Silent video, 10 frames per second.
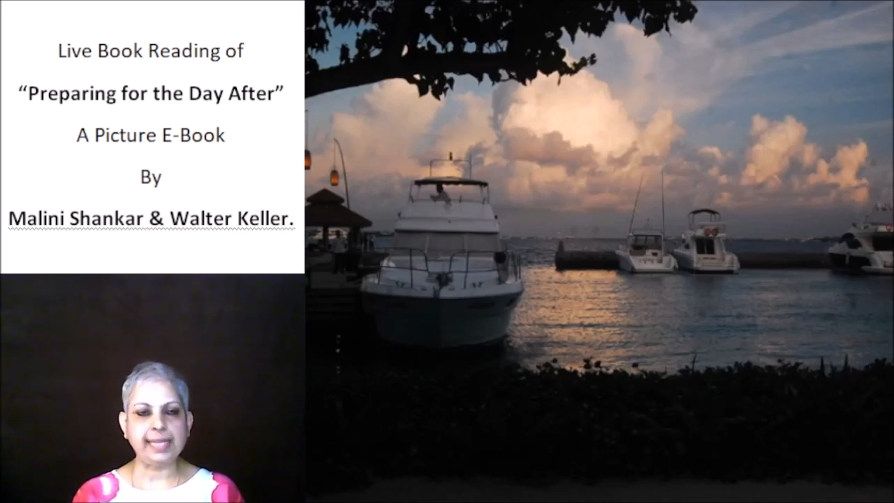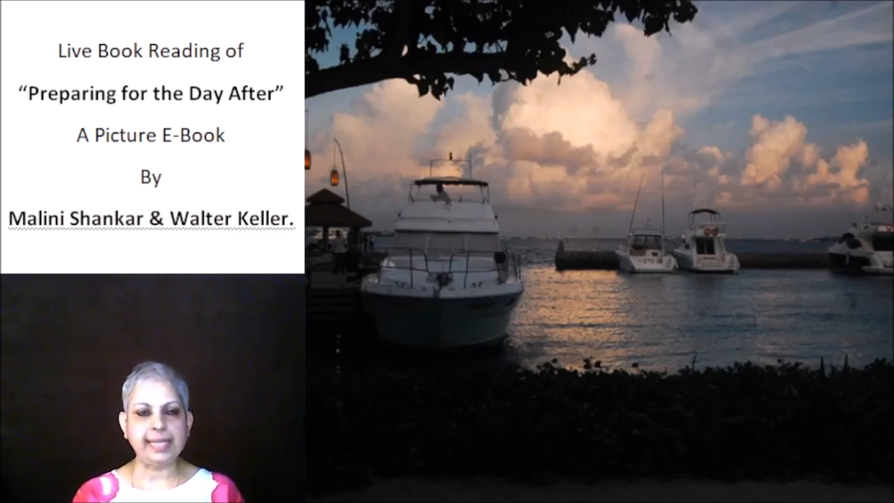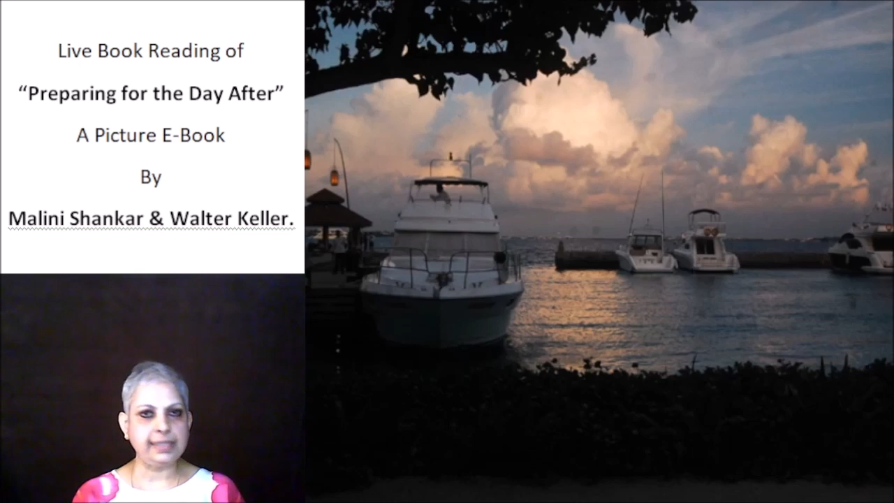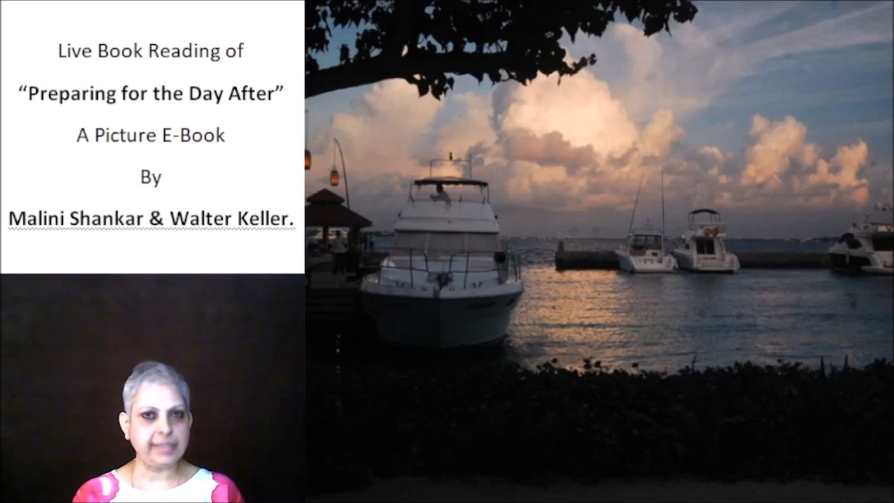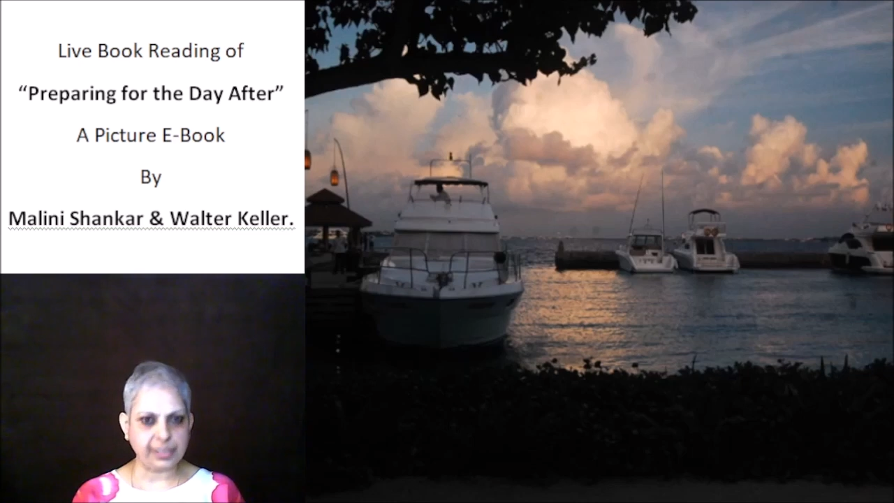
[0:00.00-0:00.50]

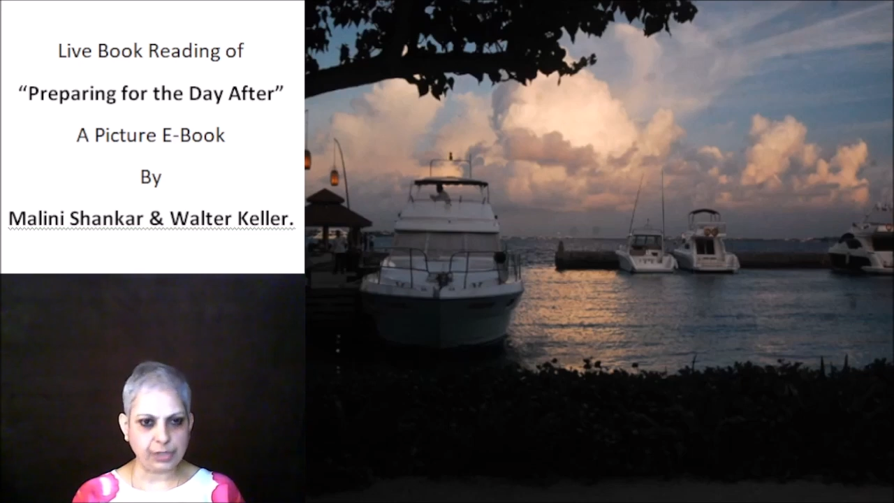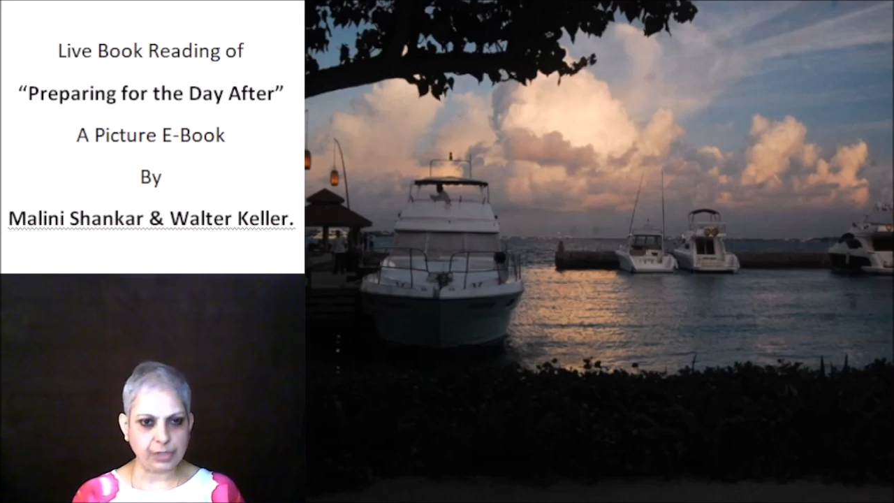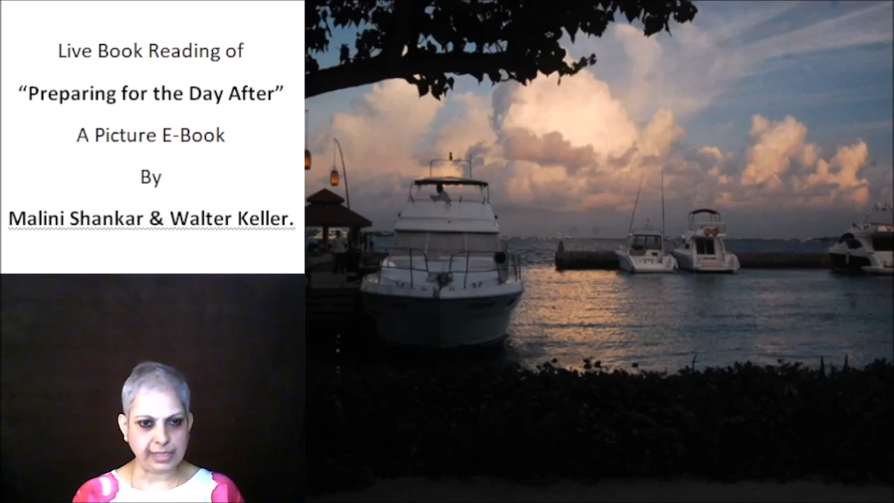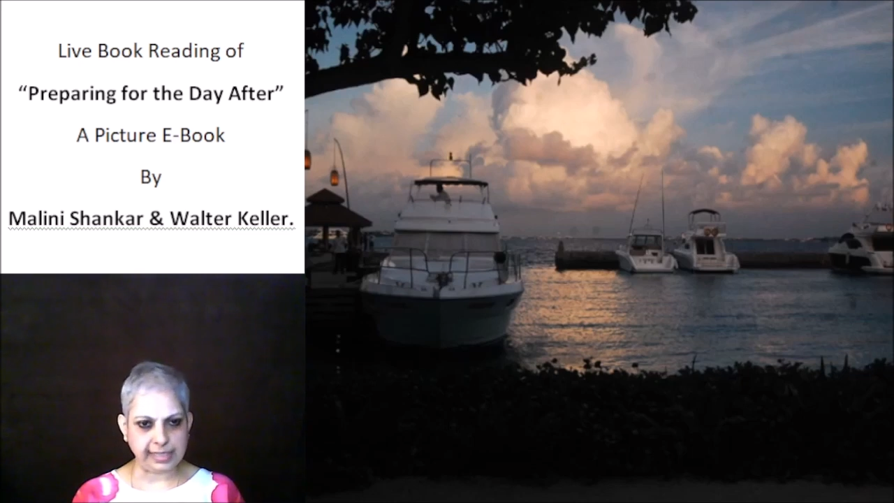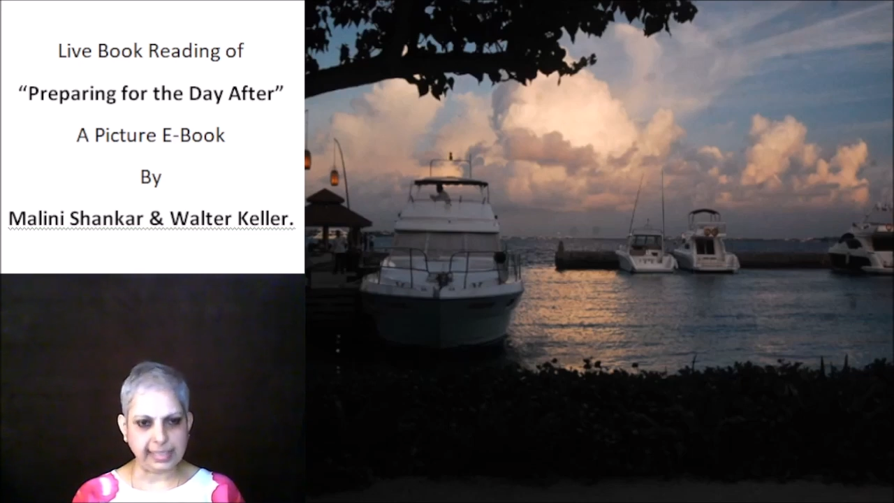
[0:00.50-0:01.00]
island
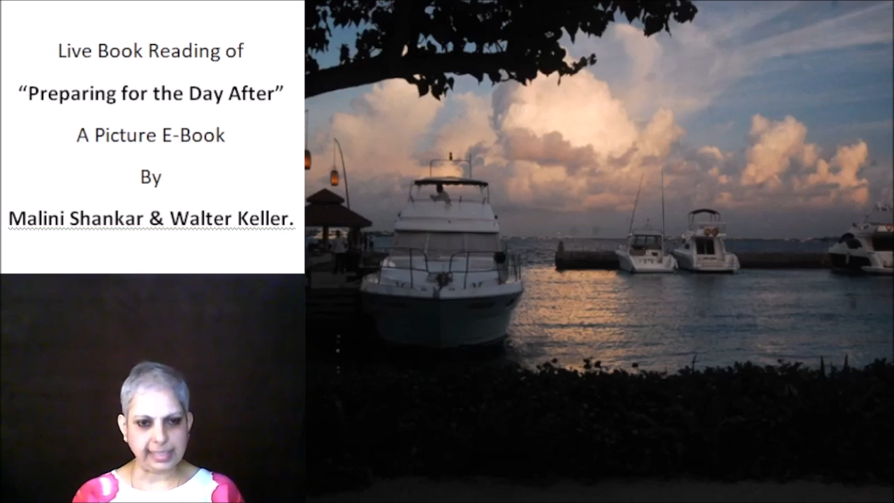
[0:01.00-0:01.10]
regularly,